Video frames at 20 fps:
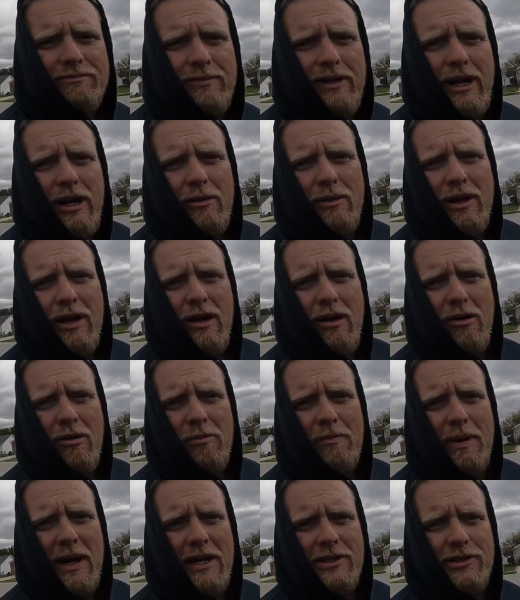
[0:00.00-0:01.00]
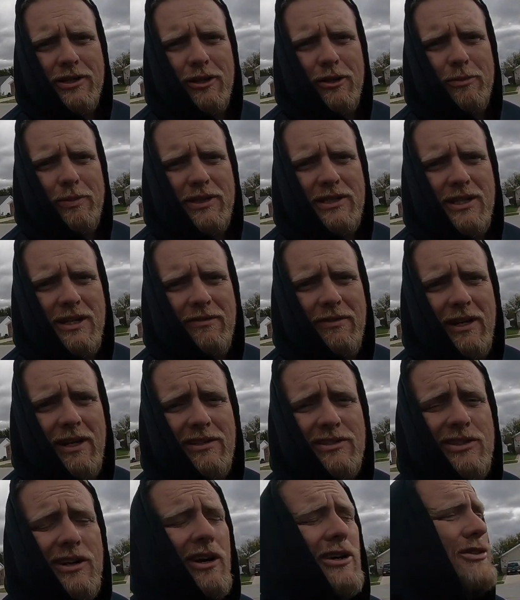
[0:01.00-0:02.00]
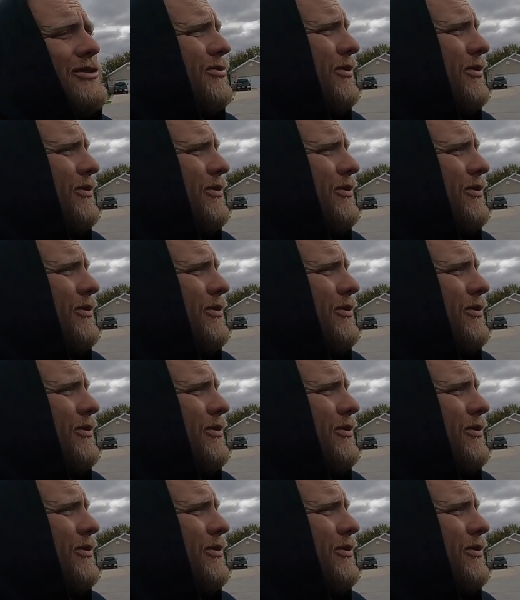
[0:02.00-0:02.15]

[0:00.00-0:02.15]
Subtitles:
here we go. Batch Gloopy TV starts